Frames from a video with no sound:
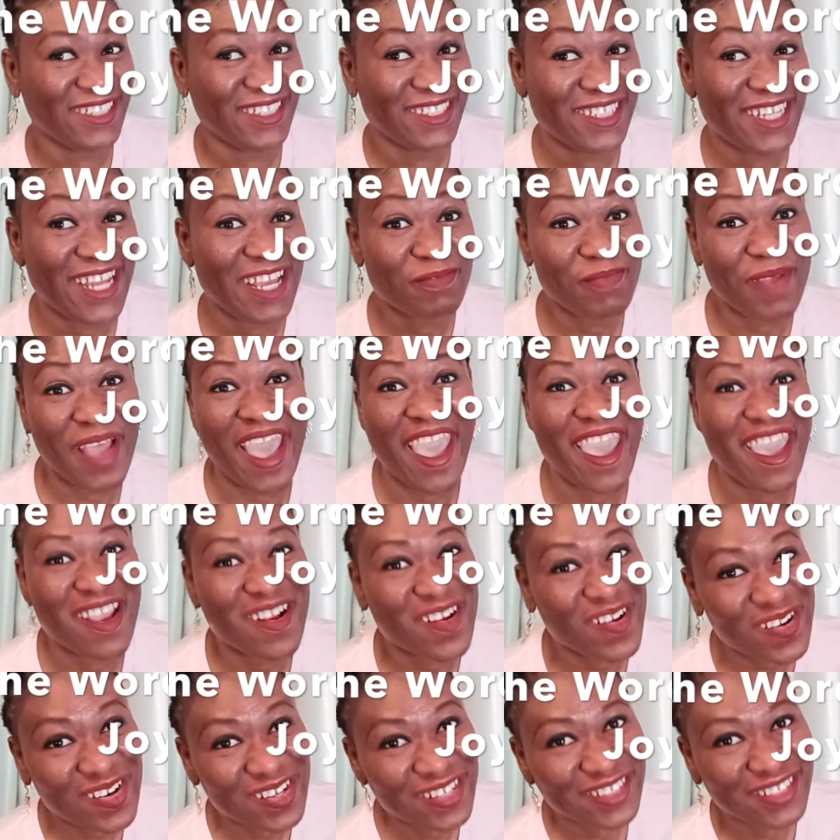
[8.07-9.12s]
Do you like my
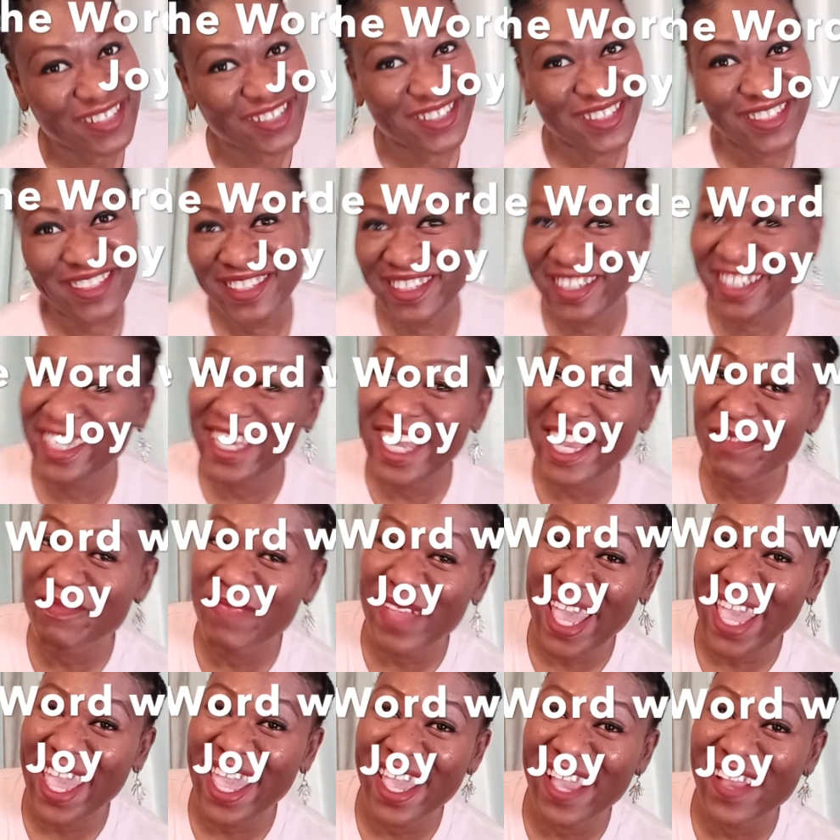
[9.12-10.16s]
hair? Do you like
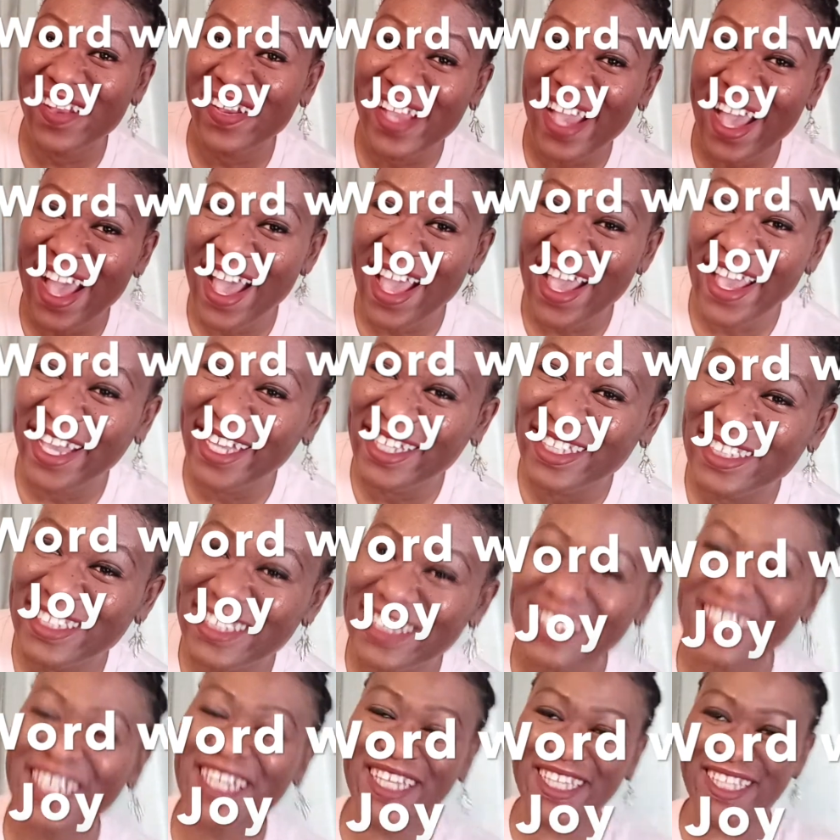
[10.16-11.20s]
my hair,
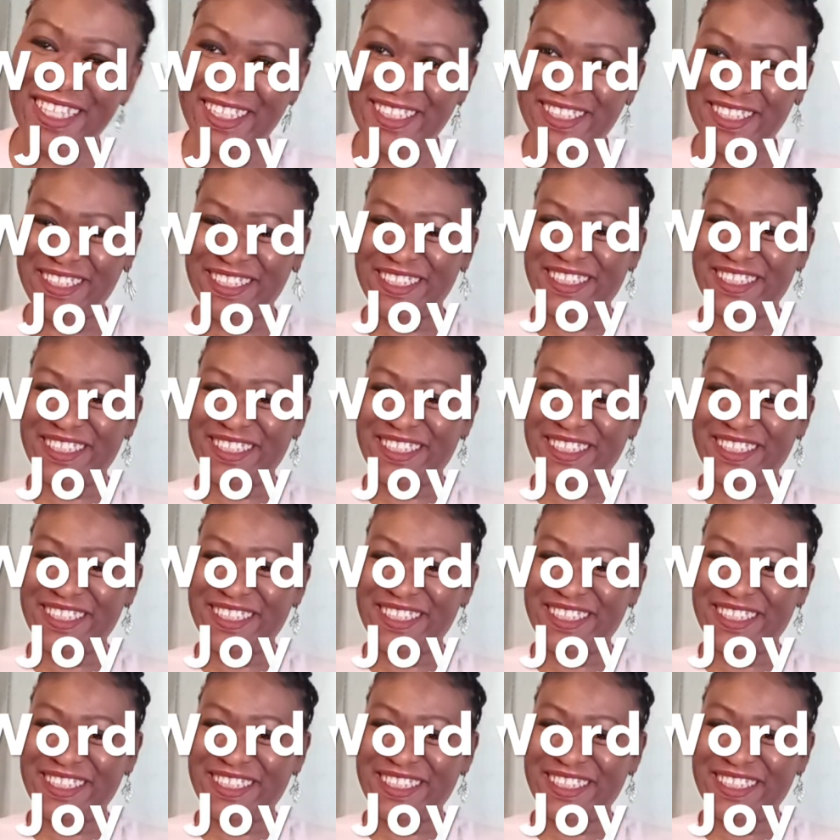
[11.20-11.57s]
guys?